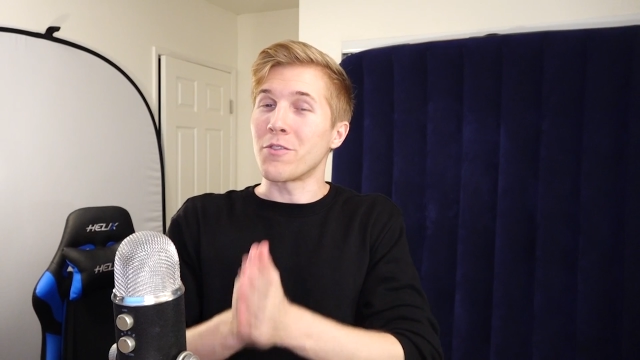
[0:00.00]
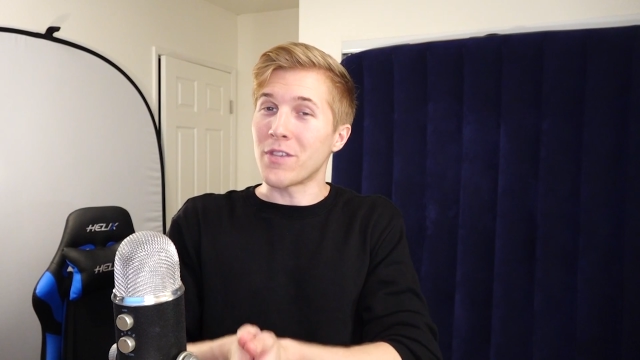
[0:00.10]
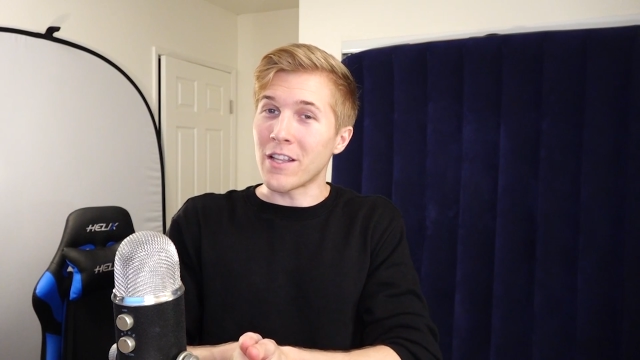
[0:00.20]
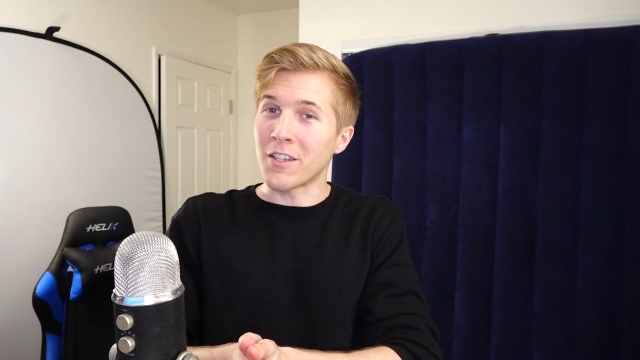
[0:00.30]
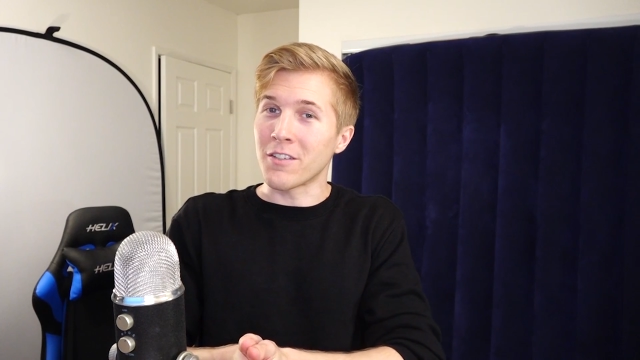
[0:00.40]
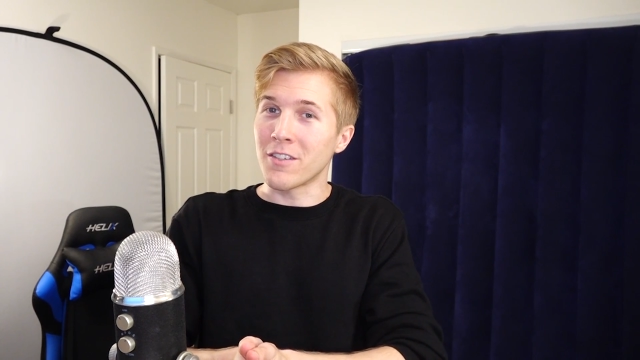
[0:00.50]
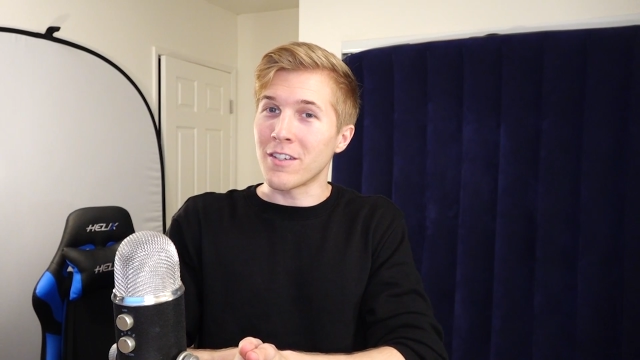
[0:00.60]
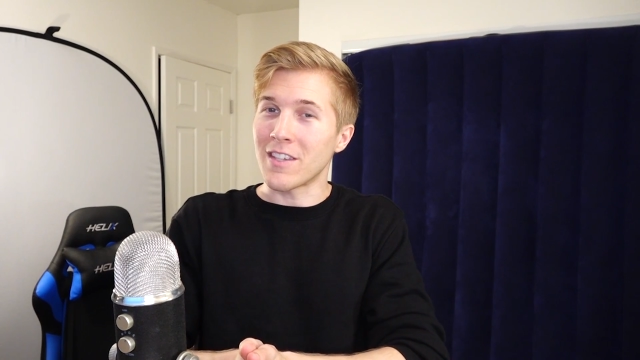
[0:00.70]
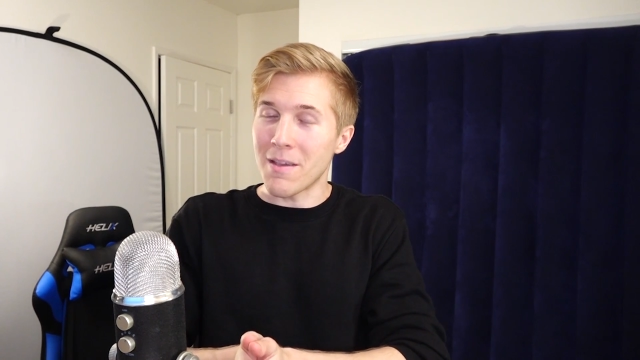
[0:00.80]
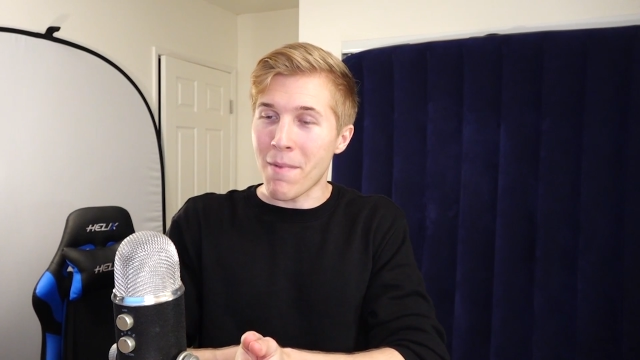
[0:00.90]
New Zealand,
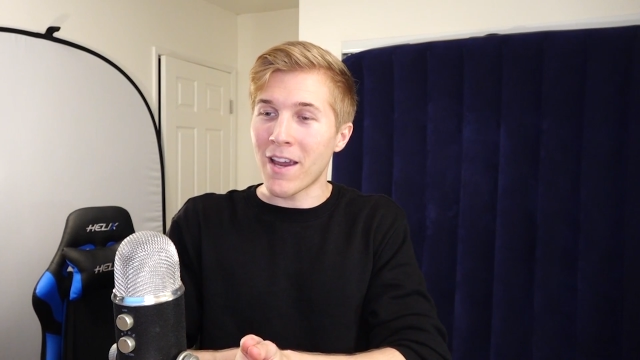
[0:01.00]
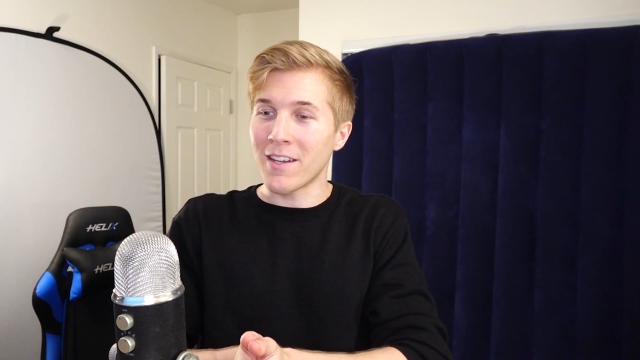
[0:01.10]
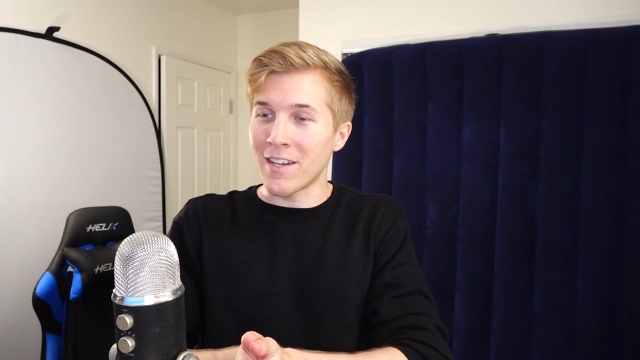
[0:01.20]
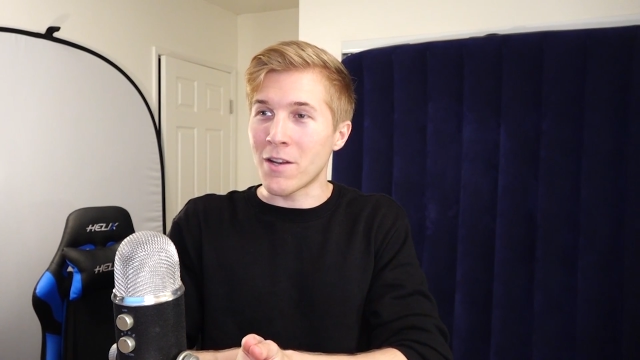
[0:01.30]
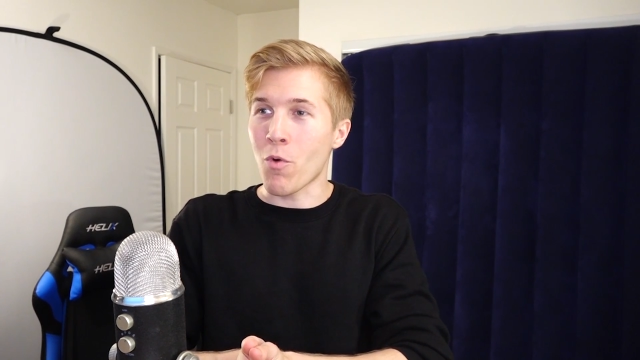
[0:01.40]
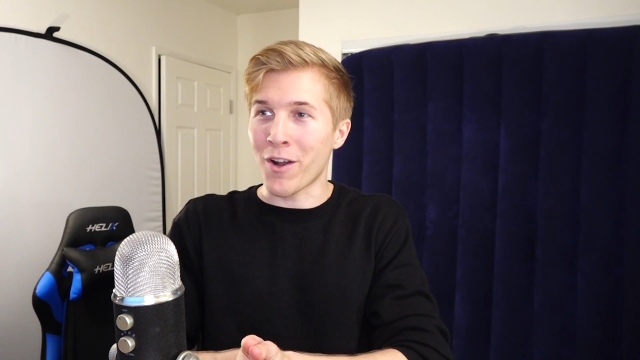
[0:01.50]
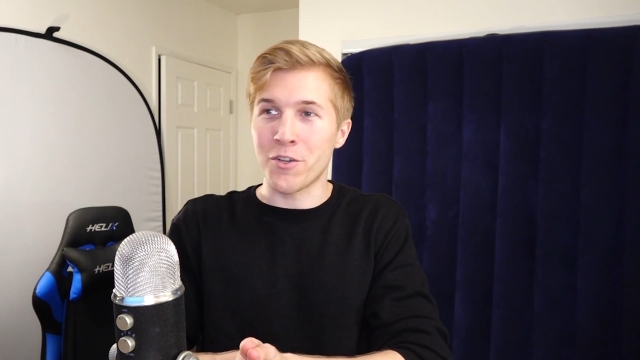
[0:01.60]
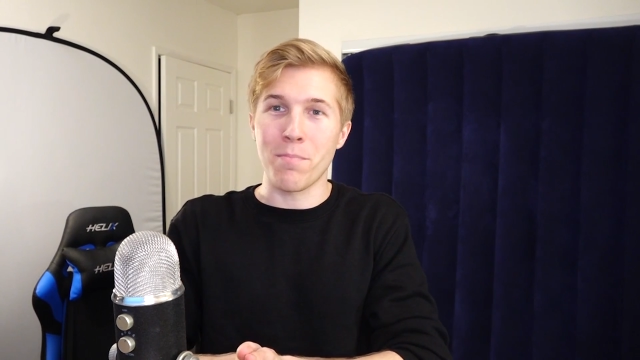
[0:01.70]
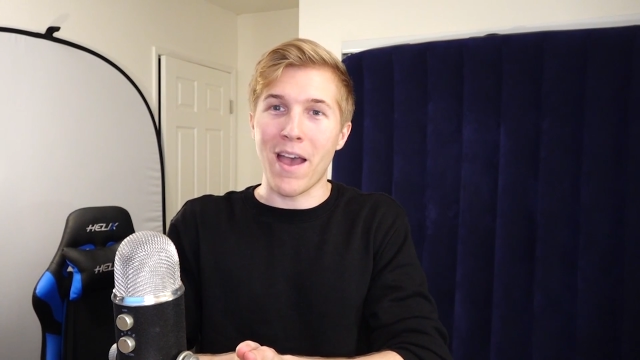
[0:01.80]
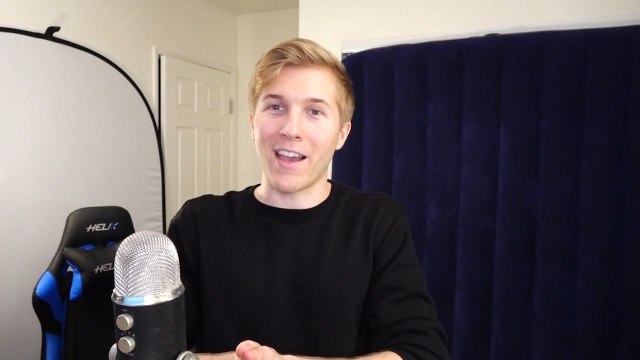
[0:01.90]
you might need to watch
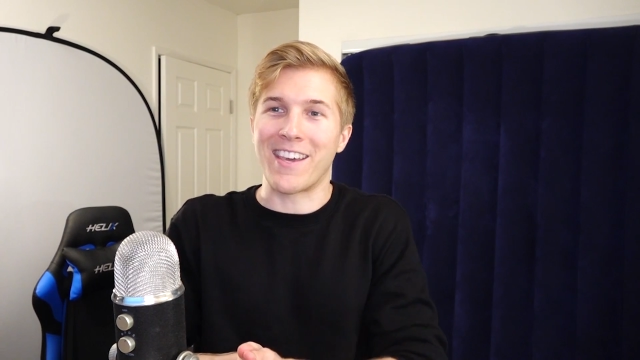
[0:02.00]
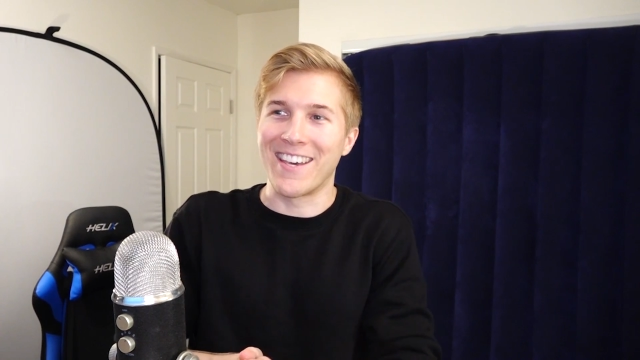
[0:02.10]
your back.